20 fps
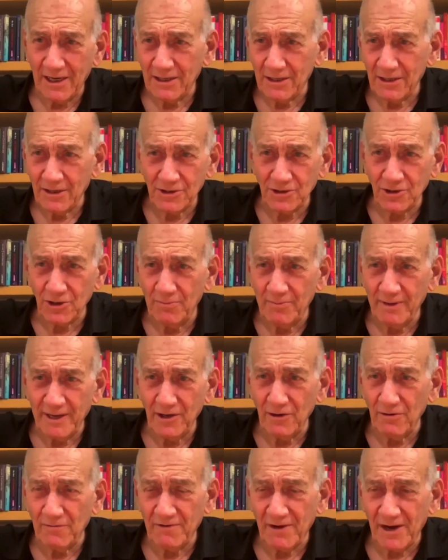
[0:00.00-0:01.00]
so
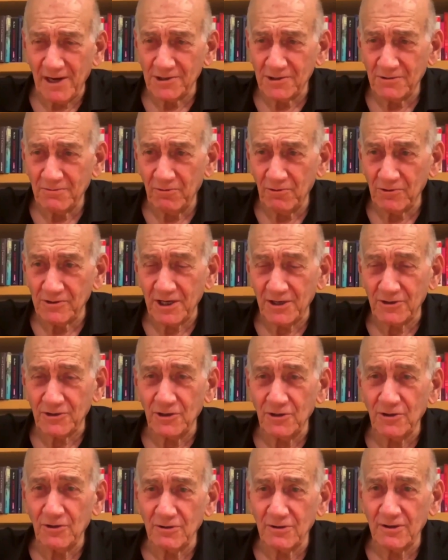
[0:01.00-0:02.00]
many of us for such a
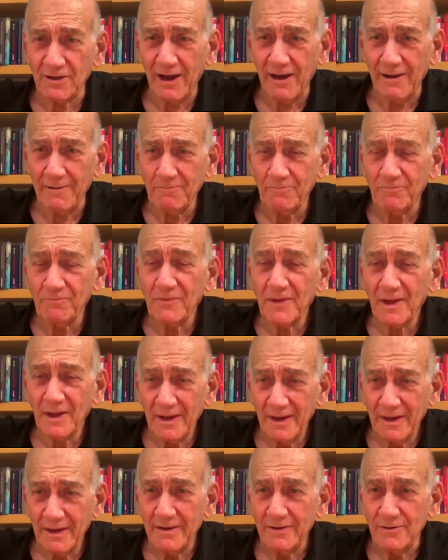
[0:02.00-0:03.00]
long time,
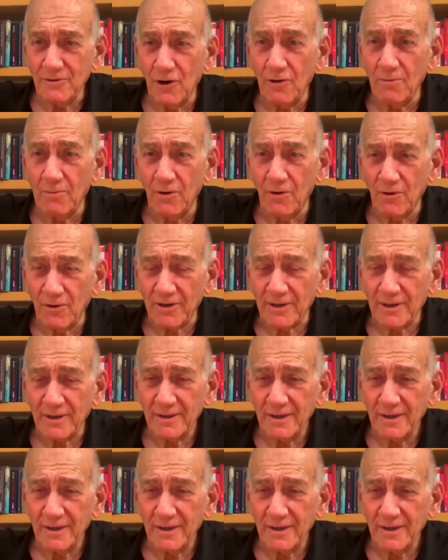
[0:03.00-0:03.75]
no more.